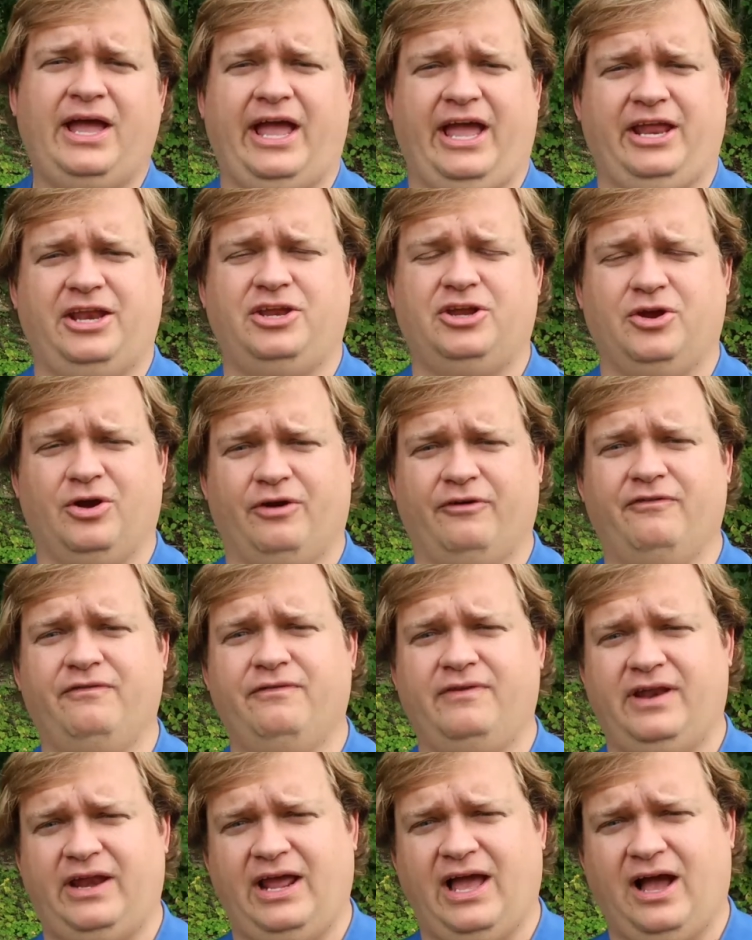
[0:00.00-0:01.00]
and your
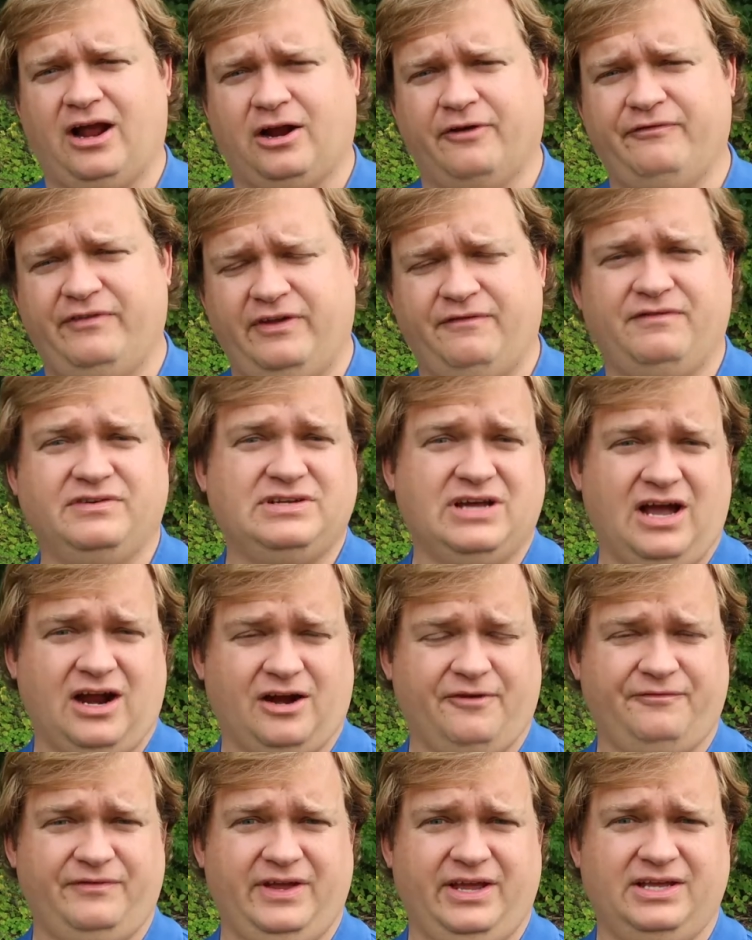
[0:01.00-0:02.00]
videography,
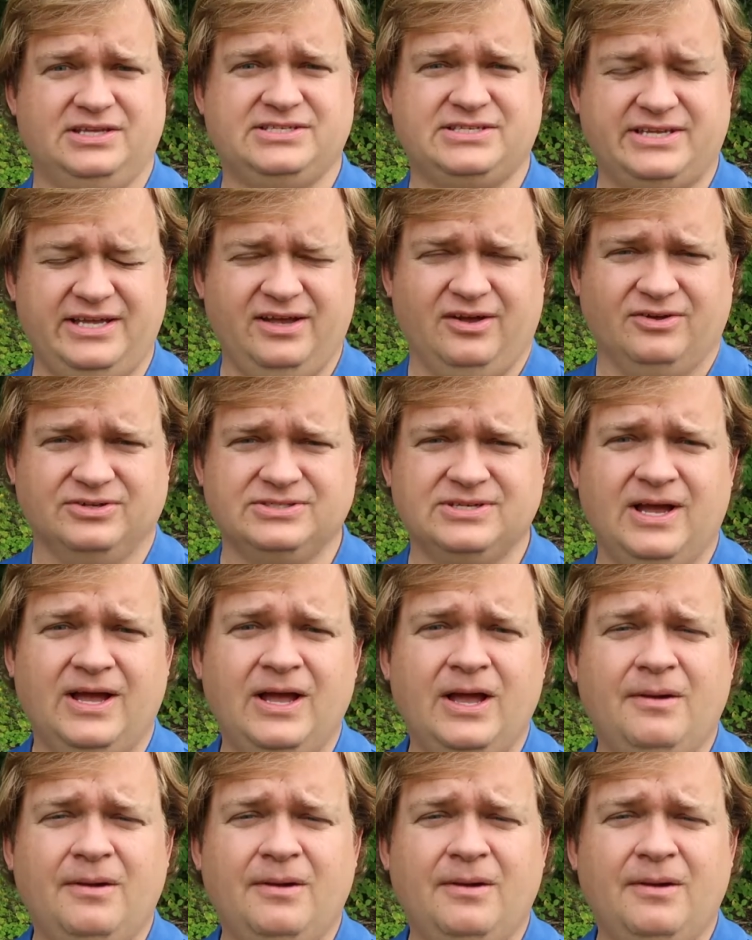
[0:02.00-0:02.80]
photography skills.